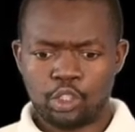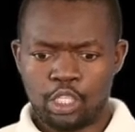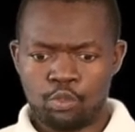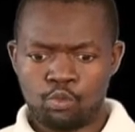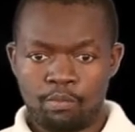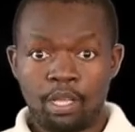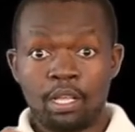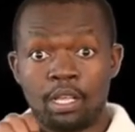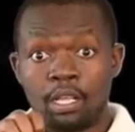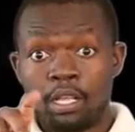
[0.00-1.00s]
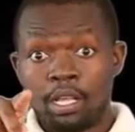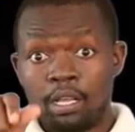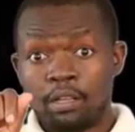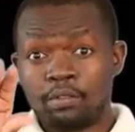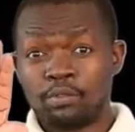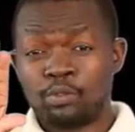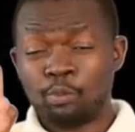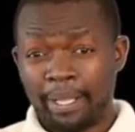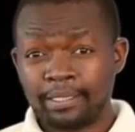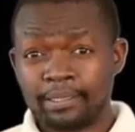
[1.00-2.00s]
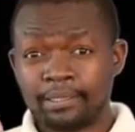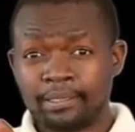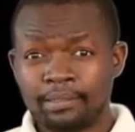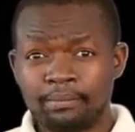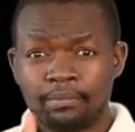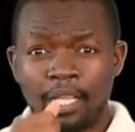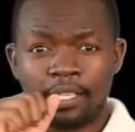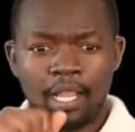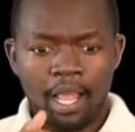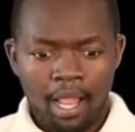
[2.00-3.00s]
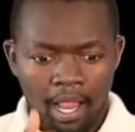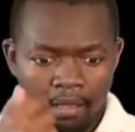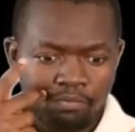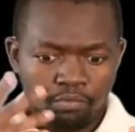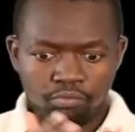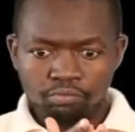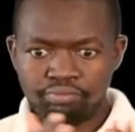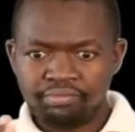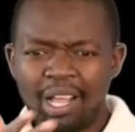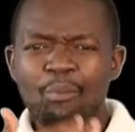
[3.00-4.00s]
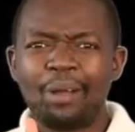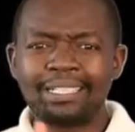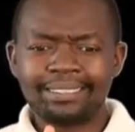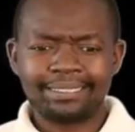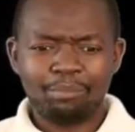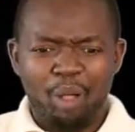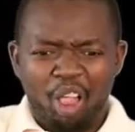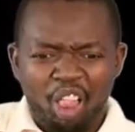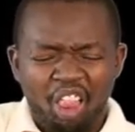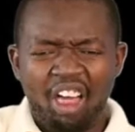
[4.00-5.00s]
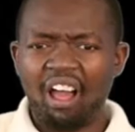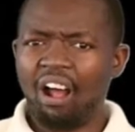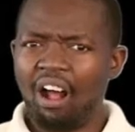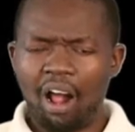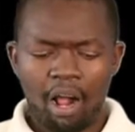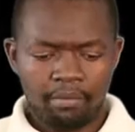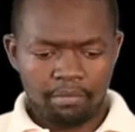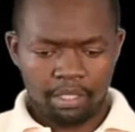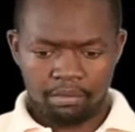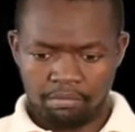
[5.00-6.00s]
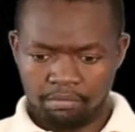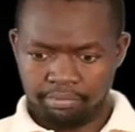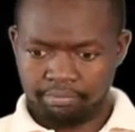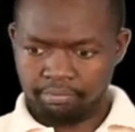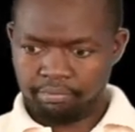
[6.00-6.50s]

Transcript: congestion in whatever is going to be drawn or made